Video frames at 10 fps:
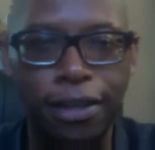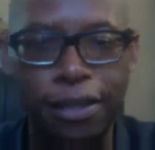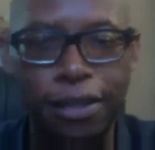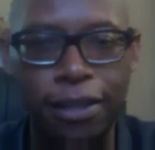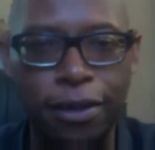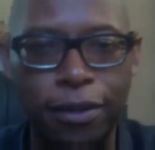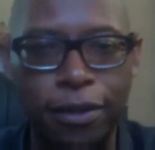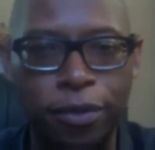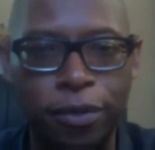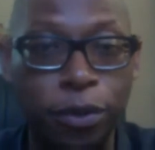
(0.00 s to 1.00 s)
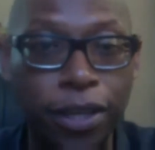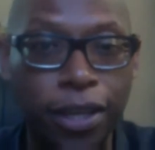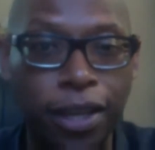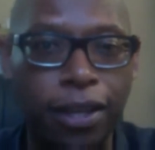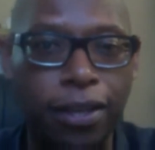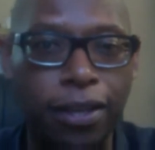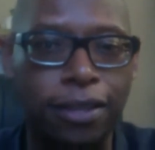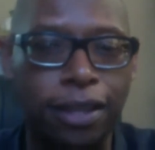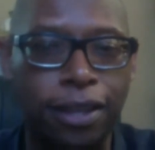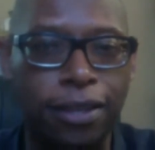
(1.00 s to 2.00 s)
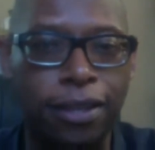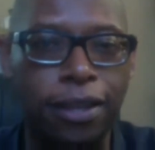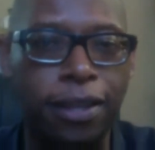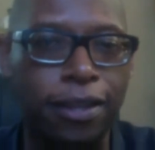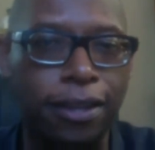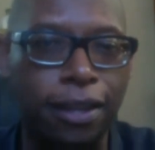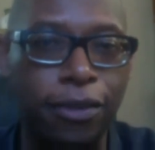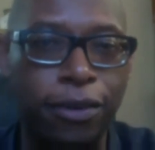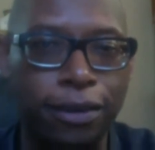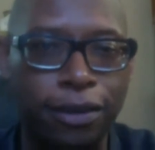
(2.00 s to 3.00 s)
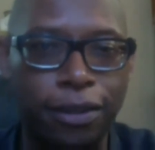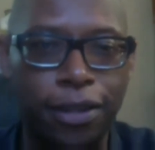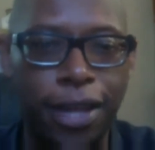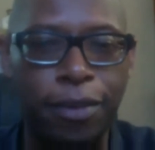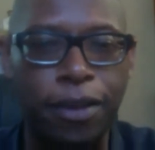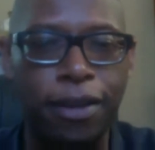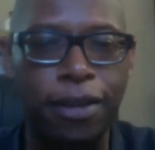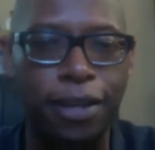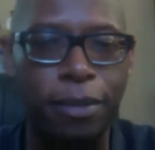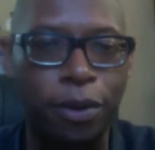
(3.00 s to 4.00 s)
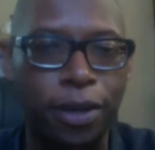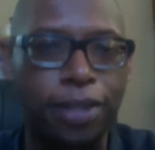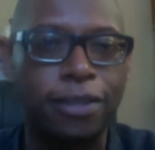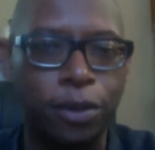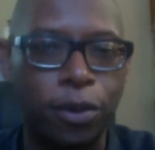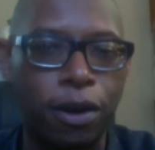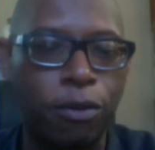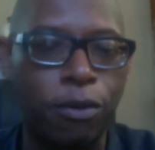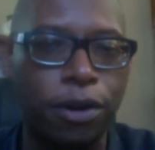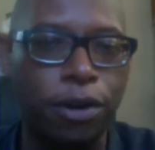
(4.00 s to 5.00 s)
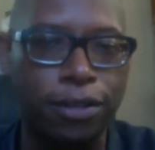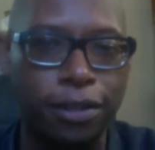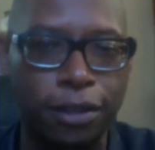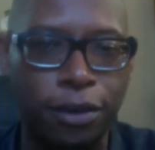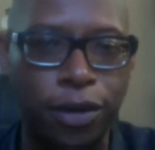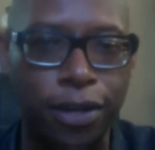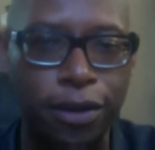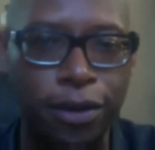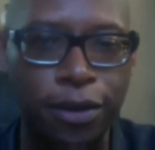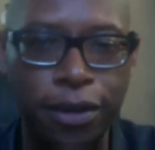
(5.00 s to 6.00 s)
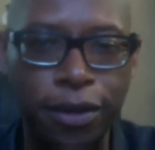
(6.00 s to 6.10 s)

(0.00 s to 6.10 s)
Puerto Ricans and other Latin American immigrants to New York were into creating